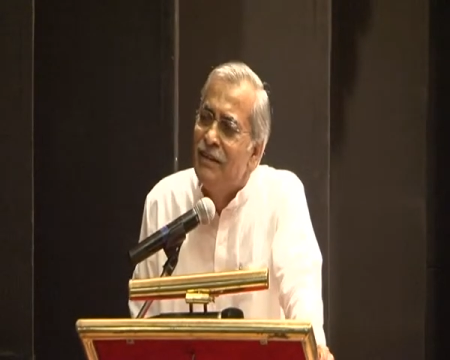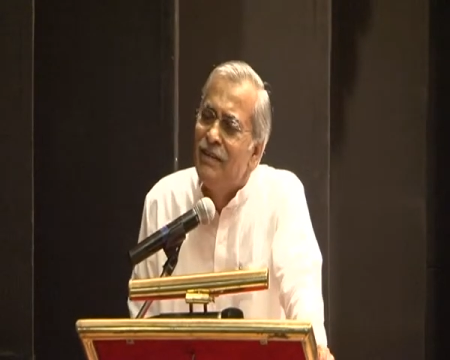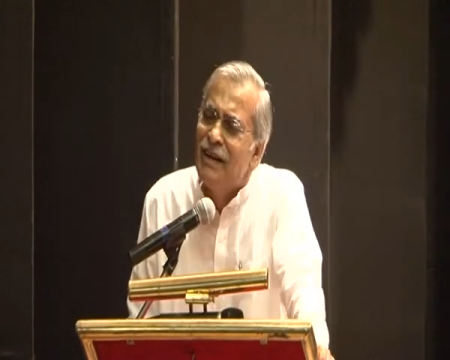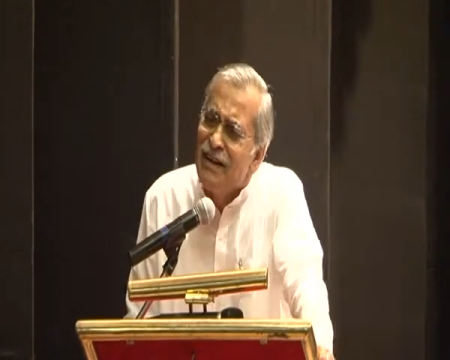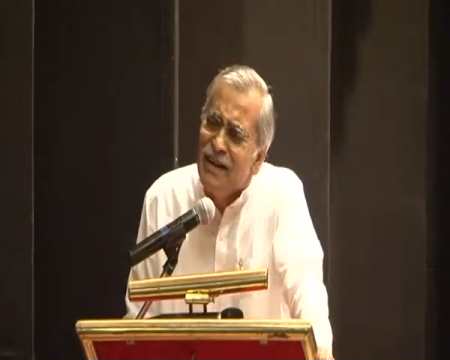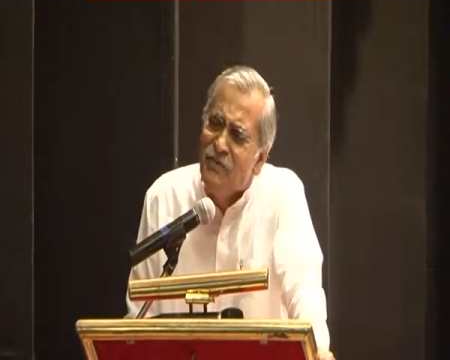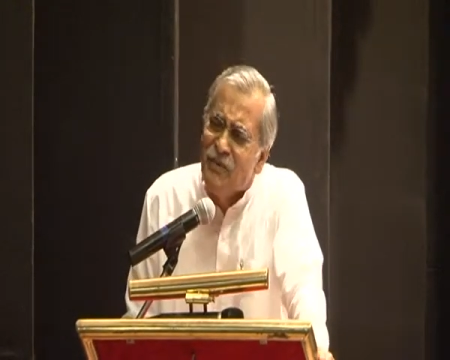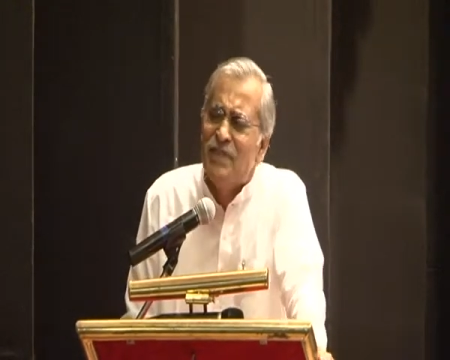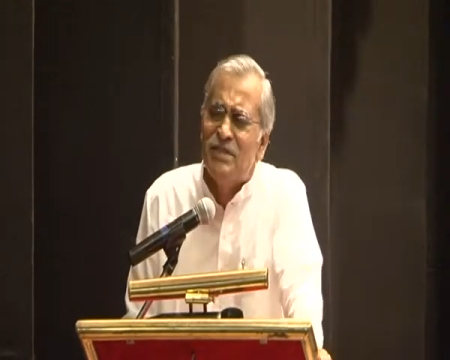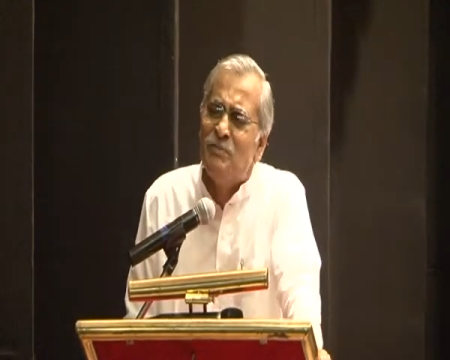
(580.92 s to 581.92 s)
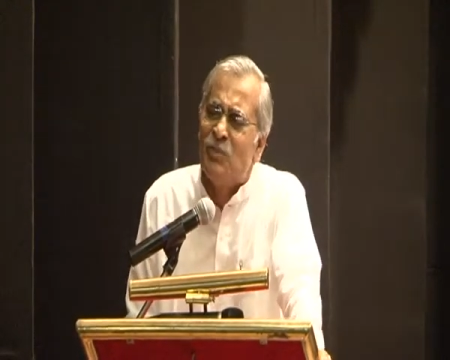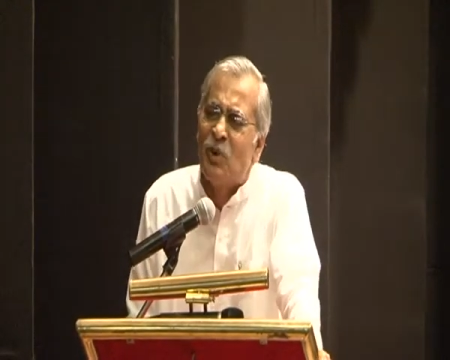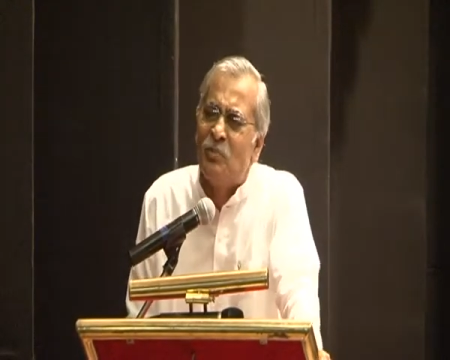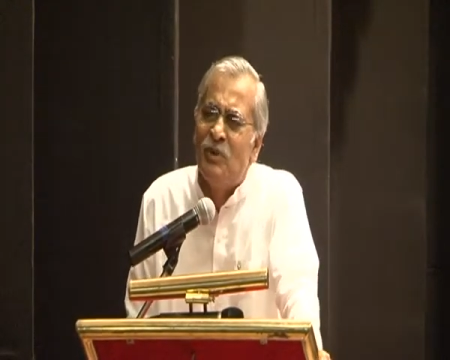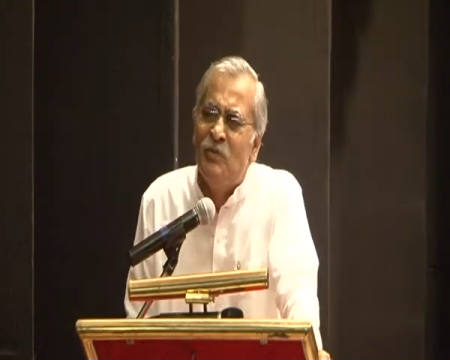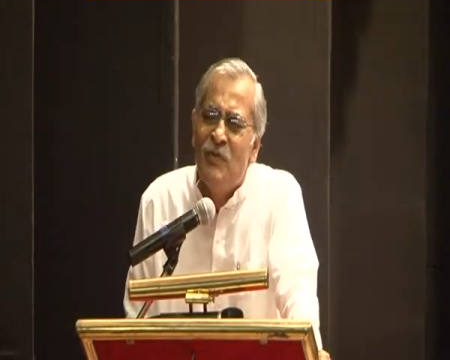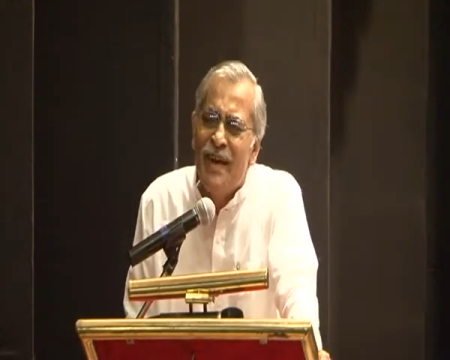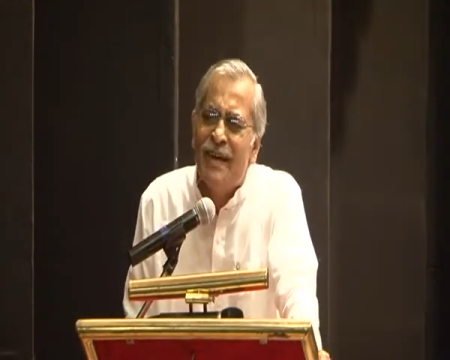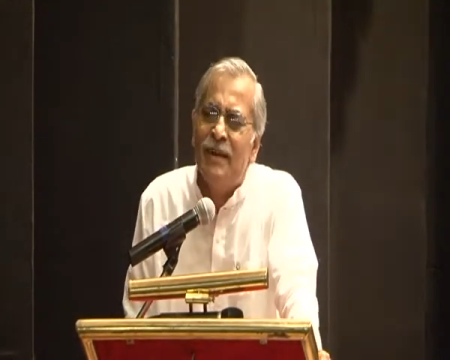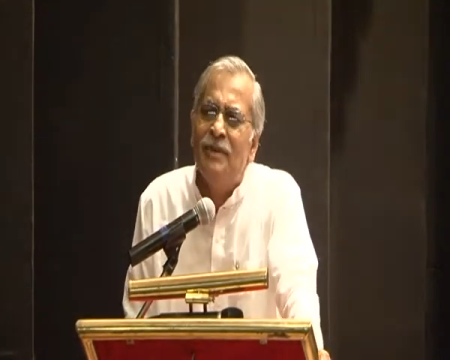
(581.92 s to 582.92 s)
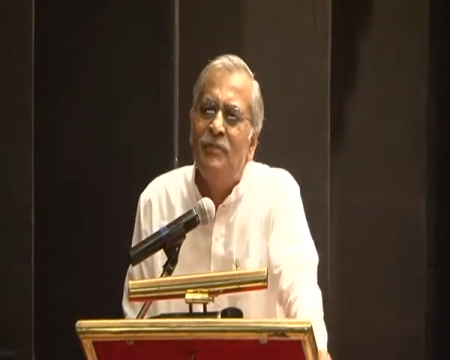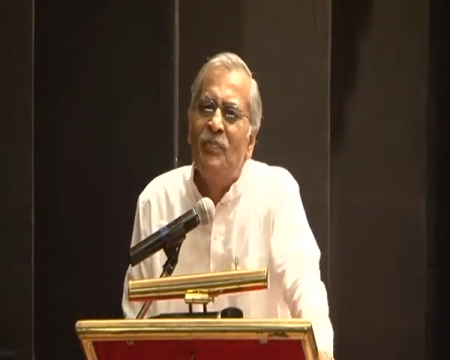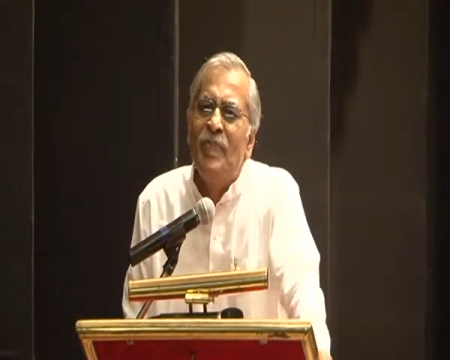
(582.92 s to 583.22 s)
that I did face the problem. When